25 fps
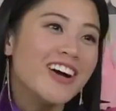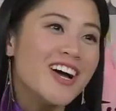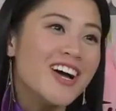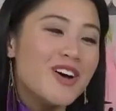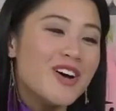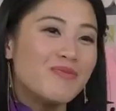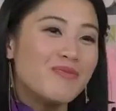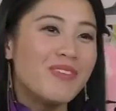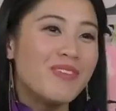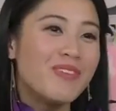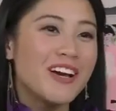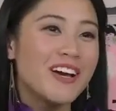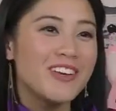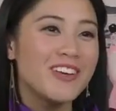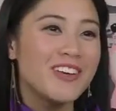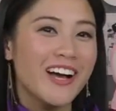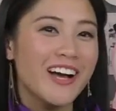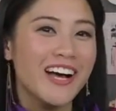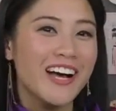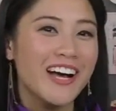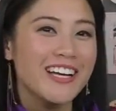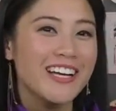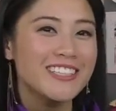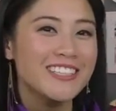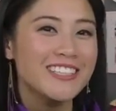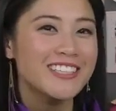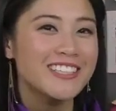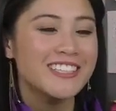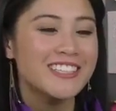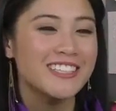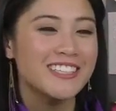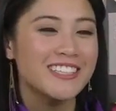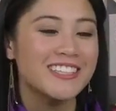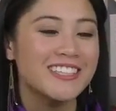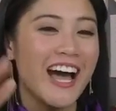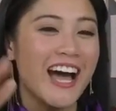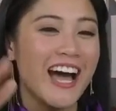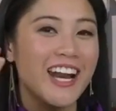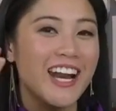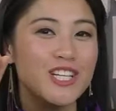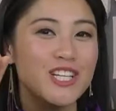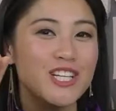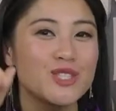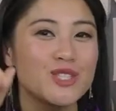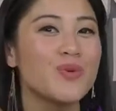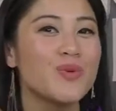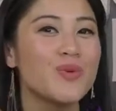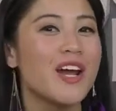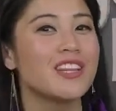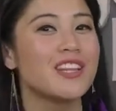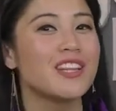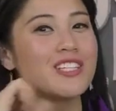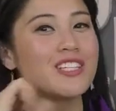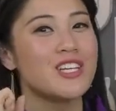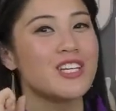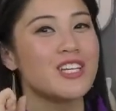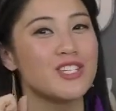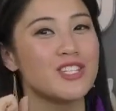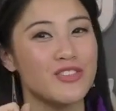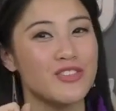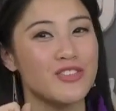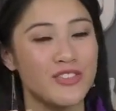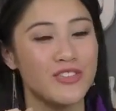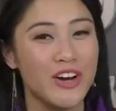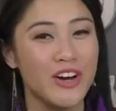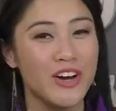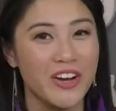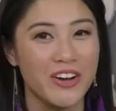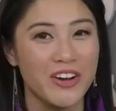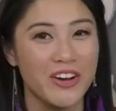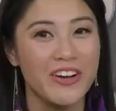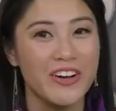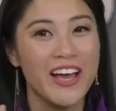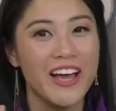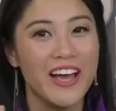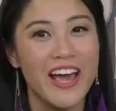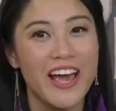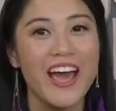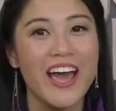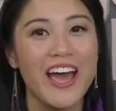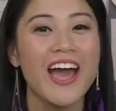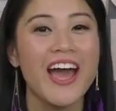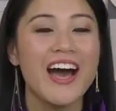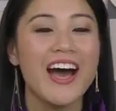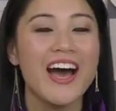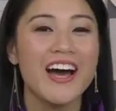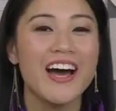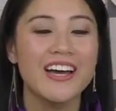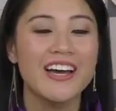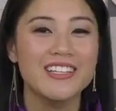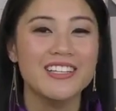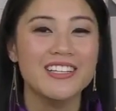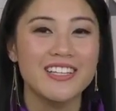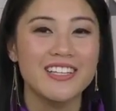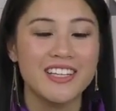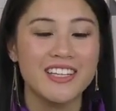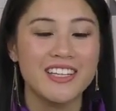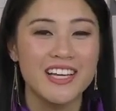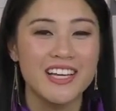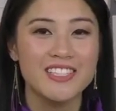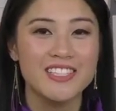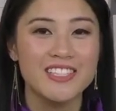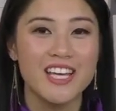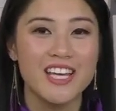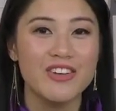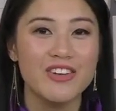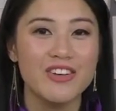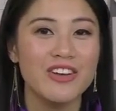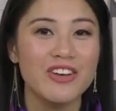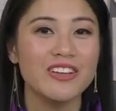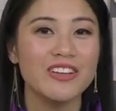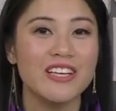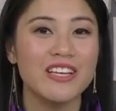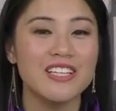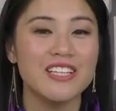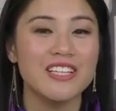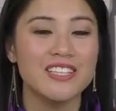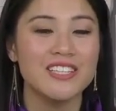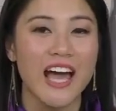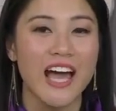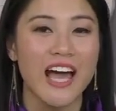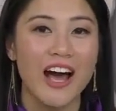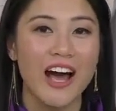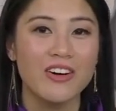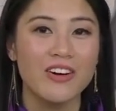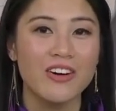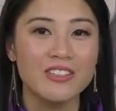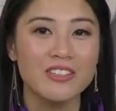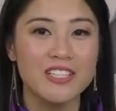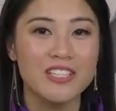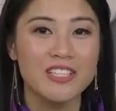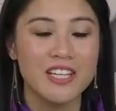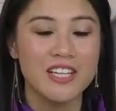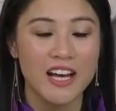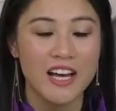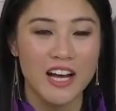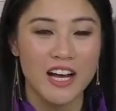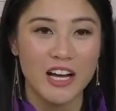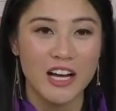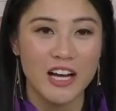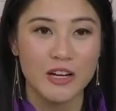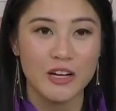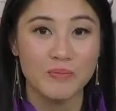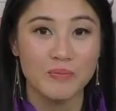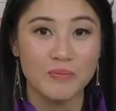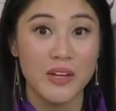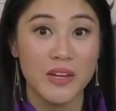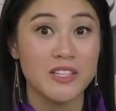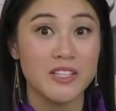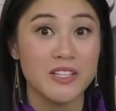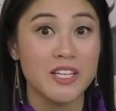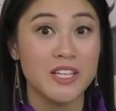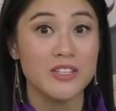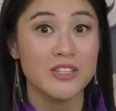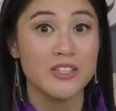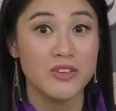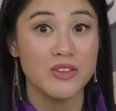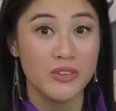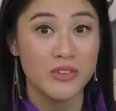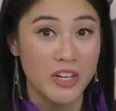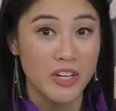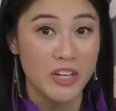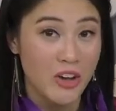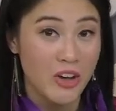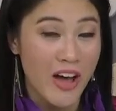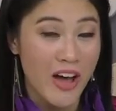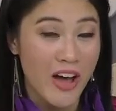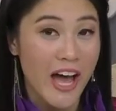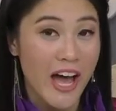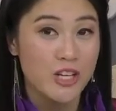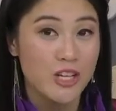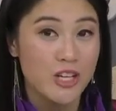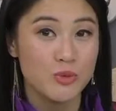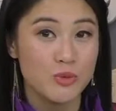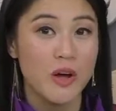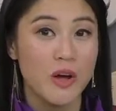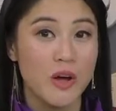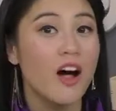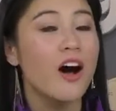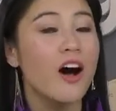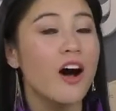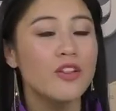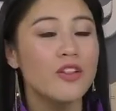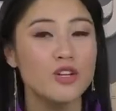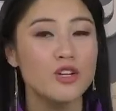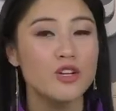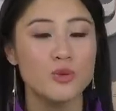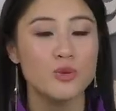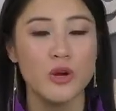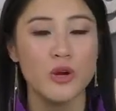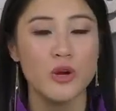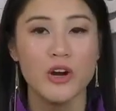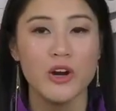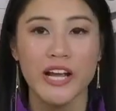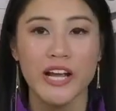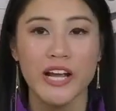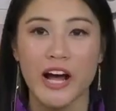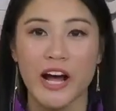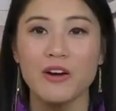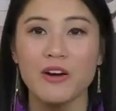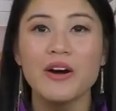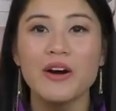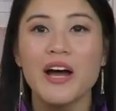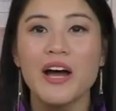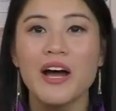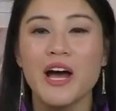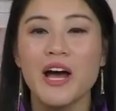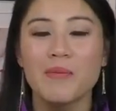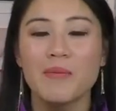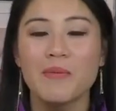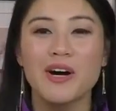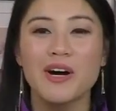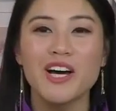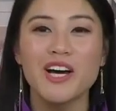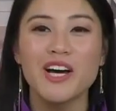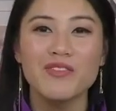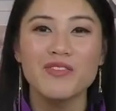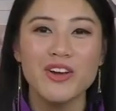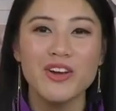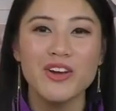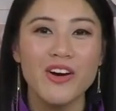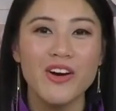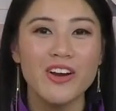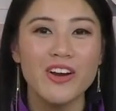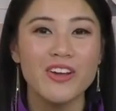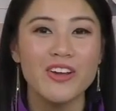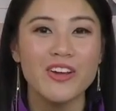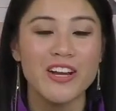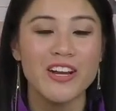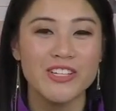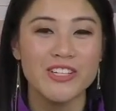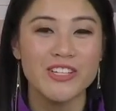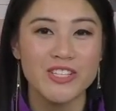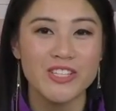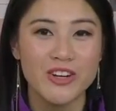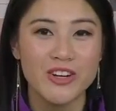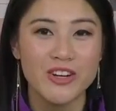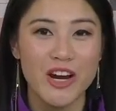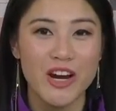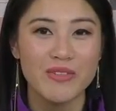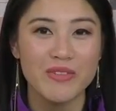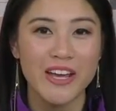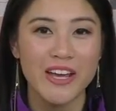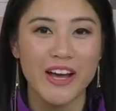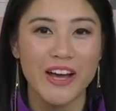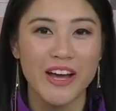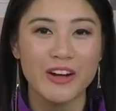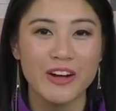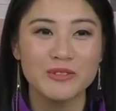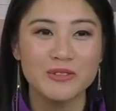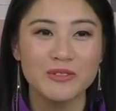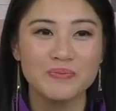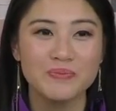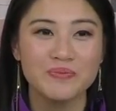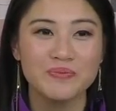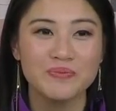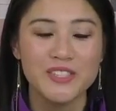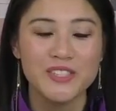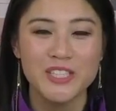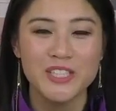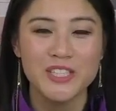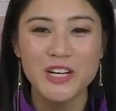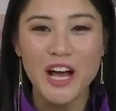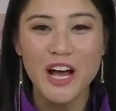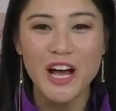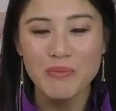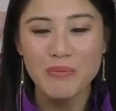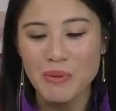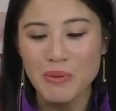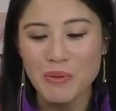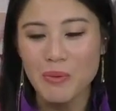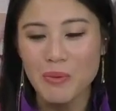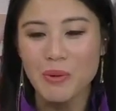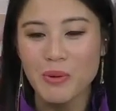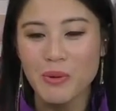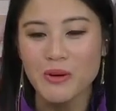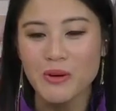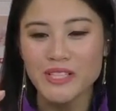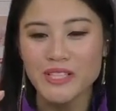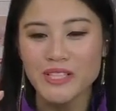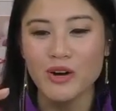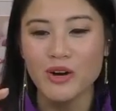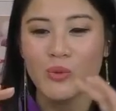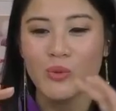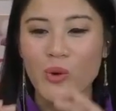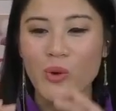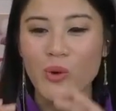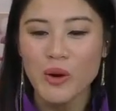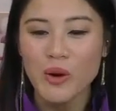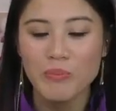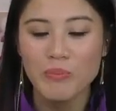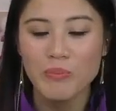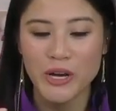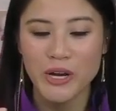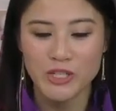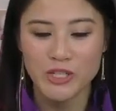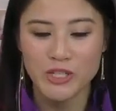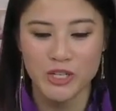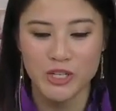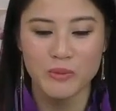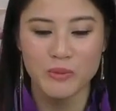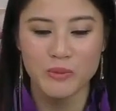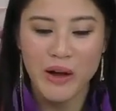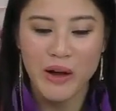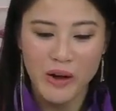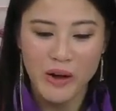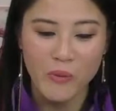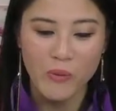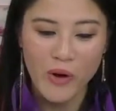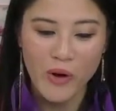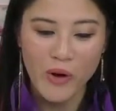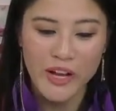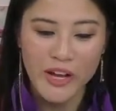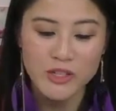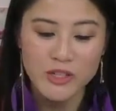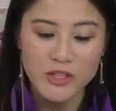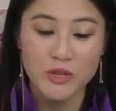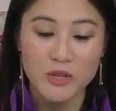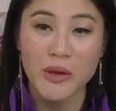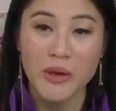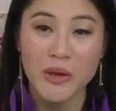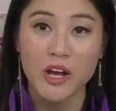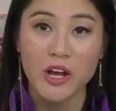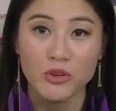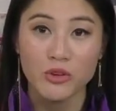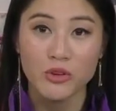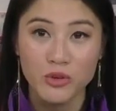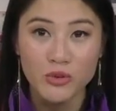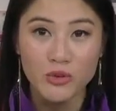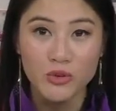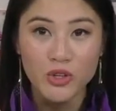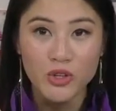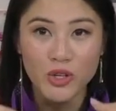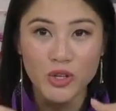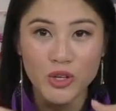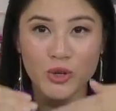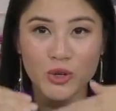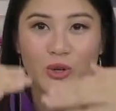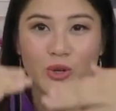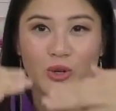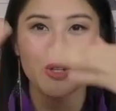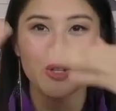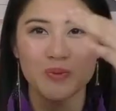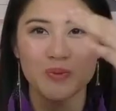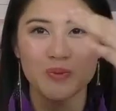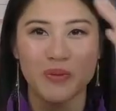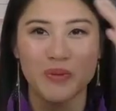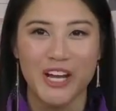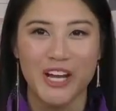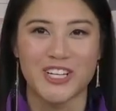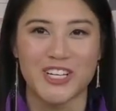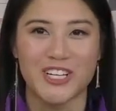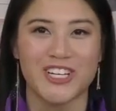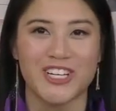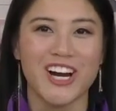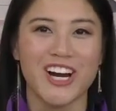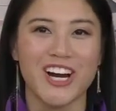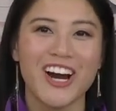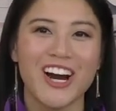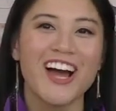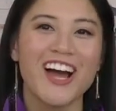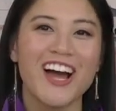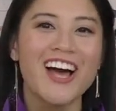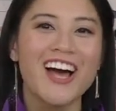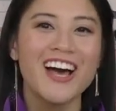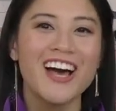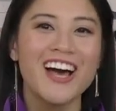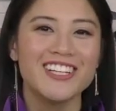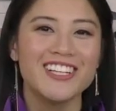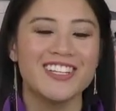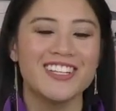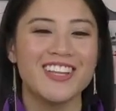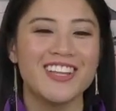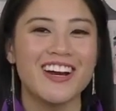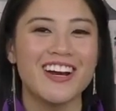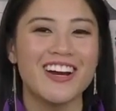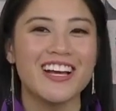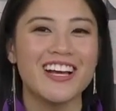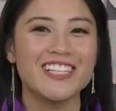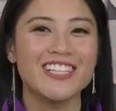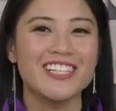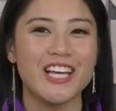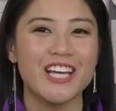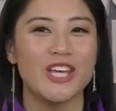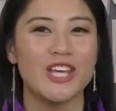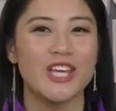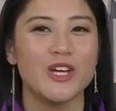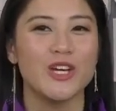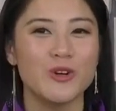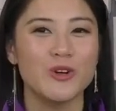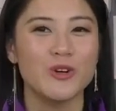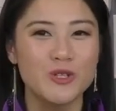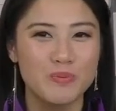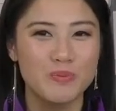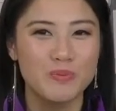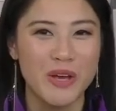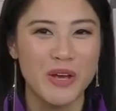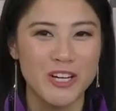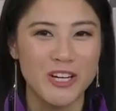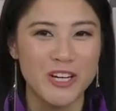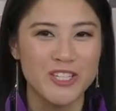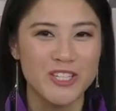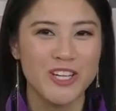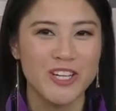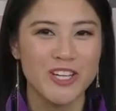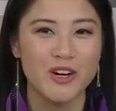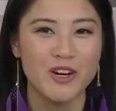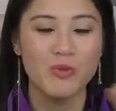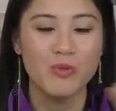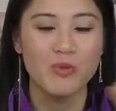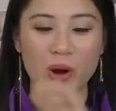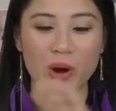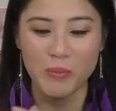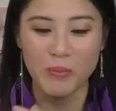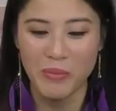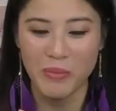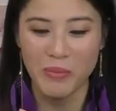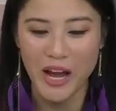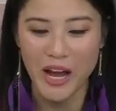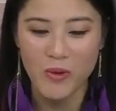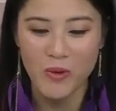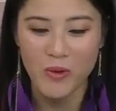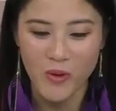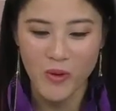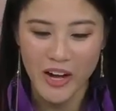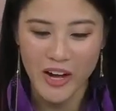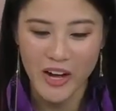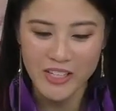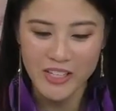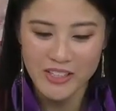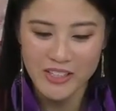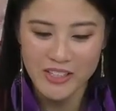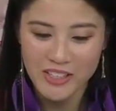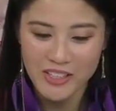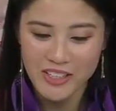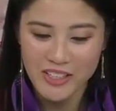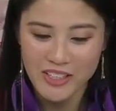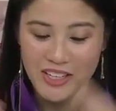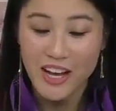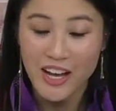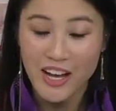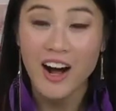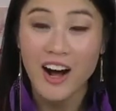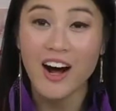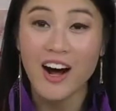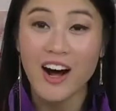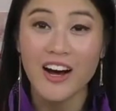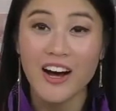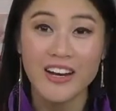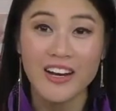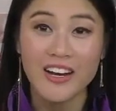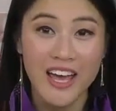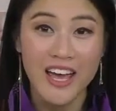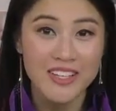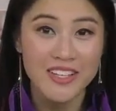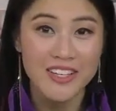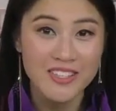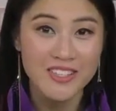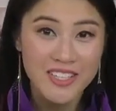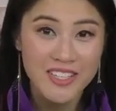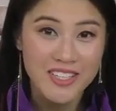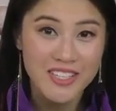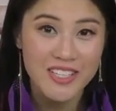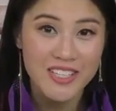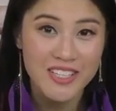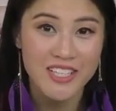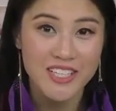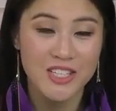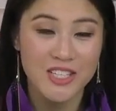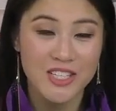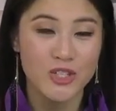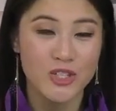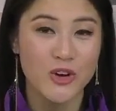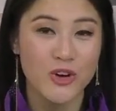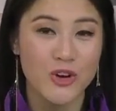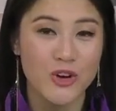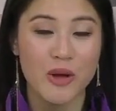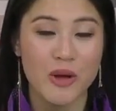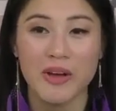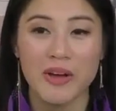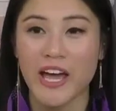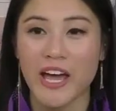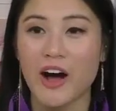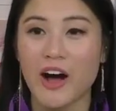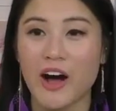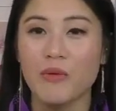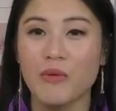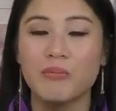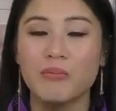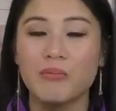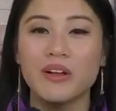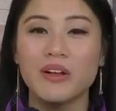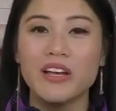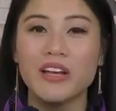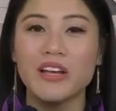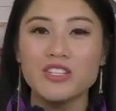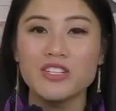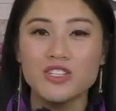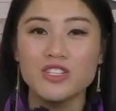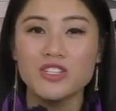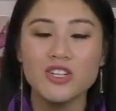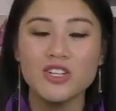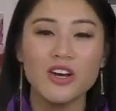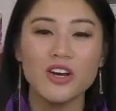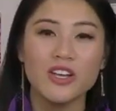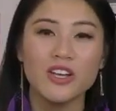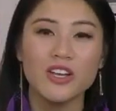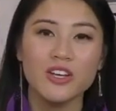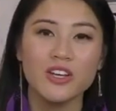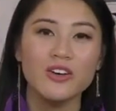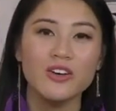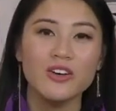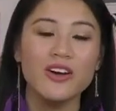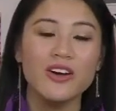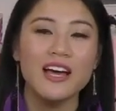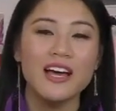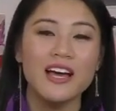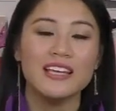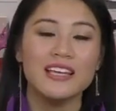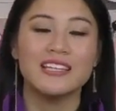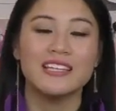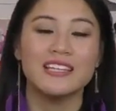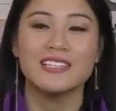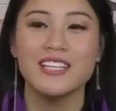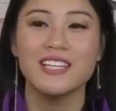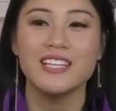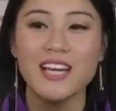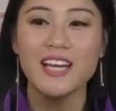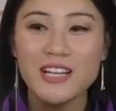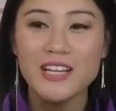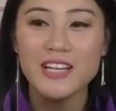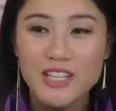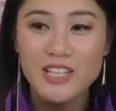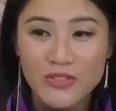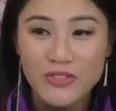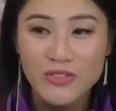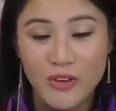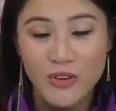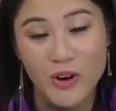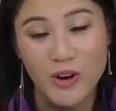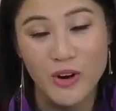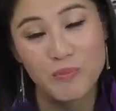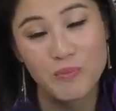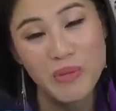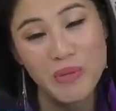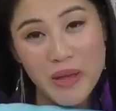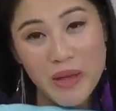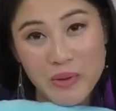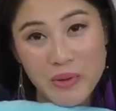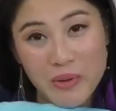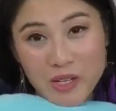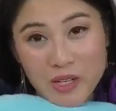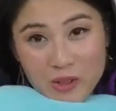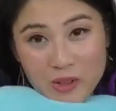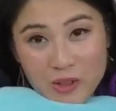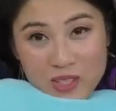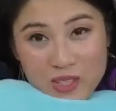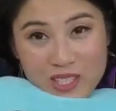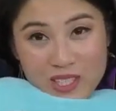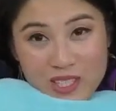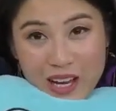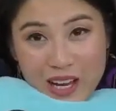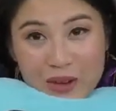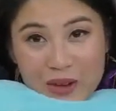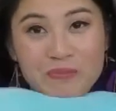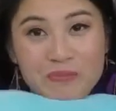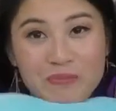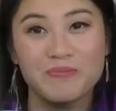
But you guys, that is one of the teaser photo. And they did release out um, a teaser video as well on their Twitter account. But if you go to their Instagram account, you know how people post out one picture by one to make a huge picture? So there is a huge picture one by one on N C T's Instagram account. But let's show you the teaser for Baby Don't Stop.